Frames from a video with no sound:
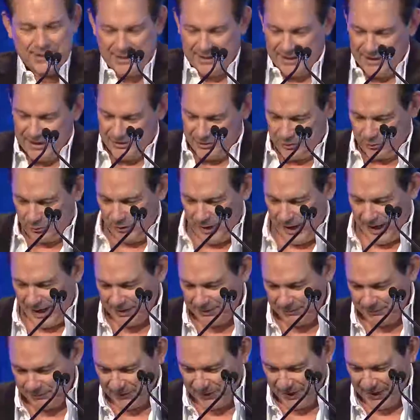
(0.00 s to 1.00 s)
to Rod,
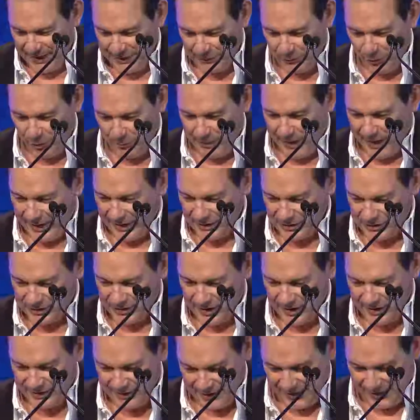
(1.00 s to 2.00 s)
and he wrote back and
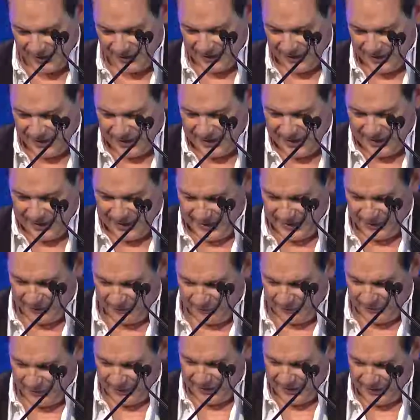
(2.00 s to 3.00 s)
said, if
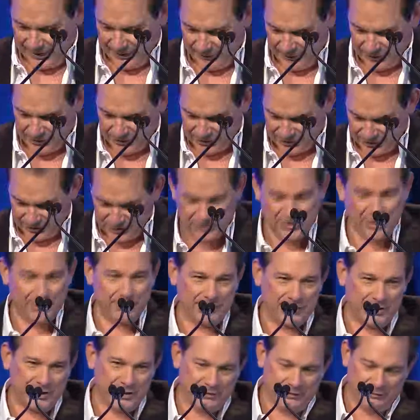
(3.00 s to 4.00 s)
it's something
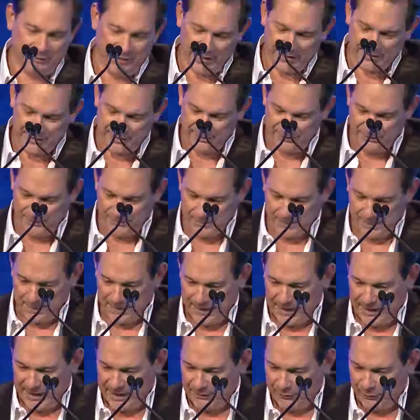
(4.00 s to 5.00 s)
to the effect of,
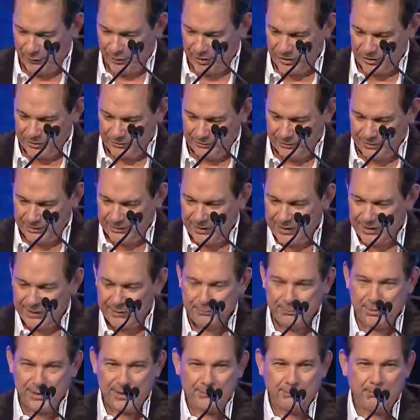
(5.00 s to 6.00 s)
if we're
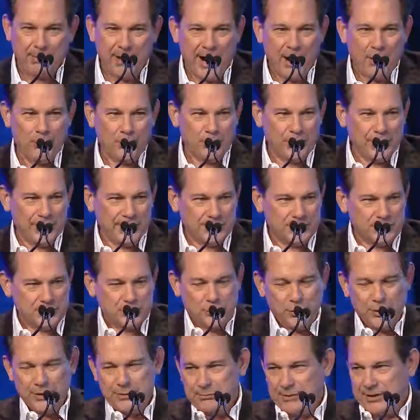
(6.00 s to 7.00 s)
empowering
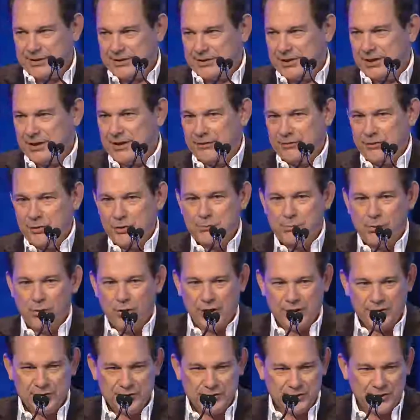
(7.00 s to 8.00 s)
treatment of
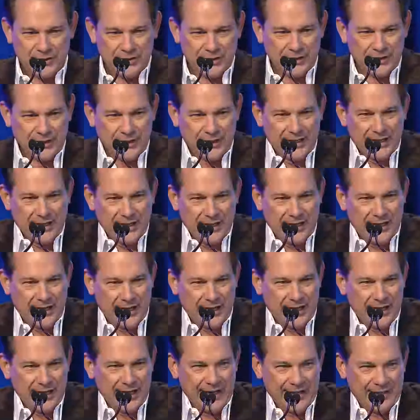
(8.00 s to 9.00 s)
newborns
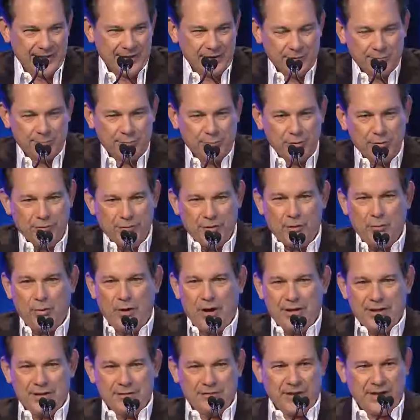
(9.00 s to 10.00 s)
and it'll improve the
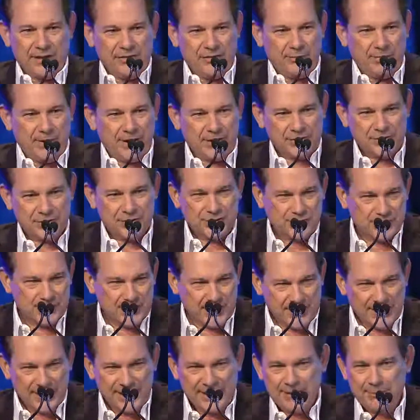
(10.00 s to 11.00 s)
quality of life of patients,
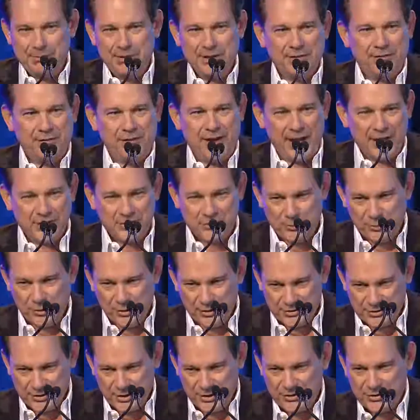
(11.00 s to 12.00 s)
give me a fast
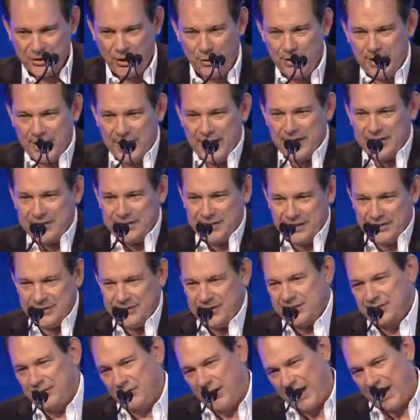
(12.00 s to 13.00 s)
horse. So,
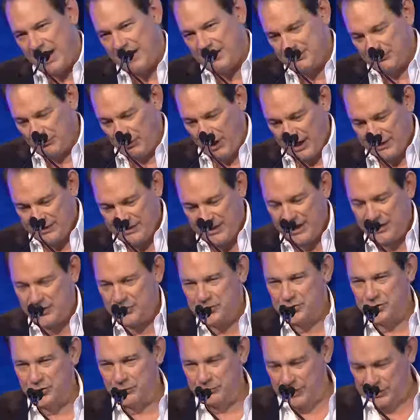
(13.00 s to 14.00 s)
Rod, thank you
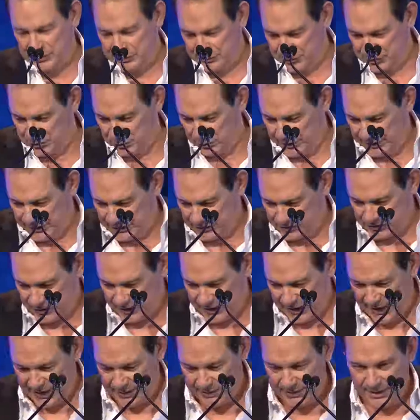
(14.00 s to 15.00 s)
so much for joining us
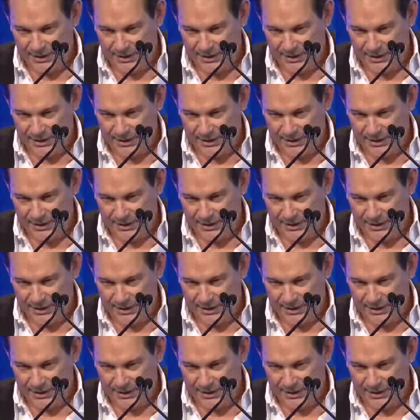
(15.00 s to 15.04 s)
today.